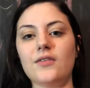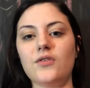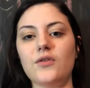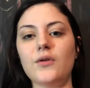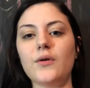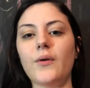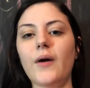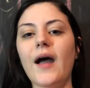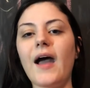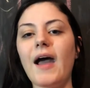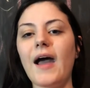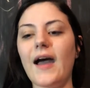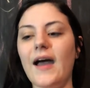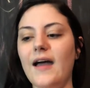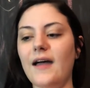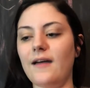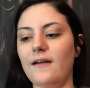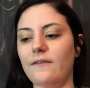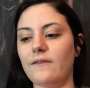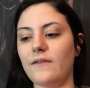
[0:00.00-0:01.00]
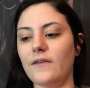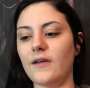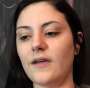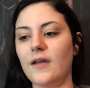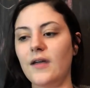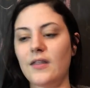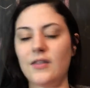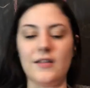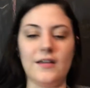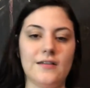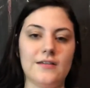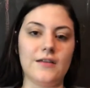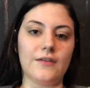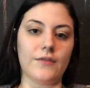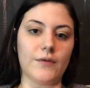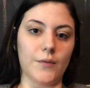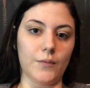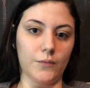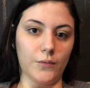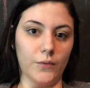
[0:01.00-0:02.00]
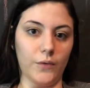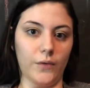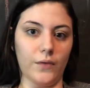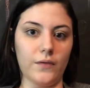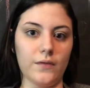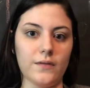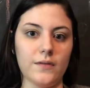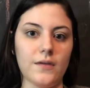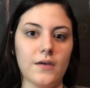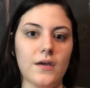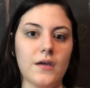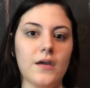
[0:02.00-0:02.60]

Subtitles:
you don't have these different rules.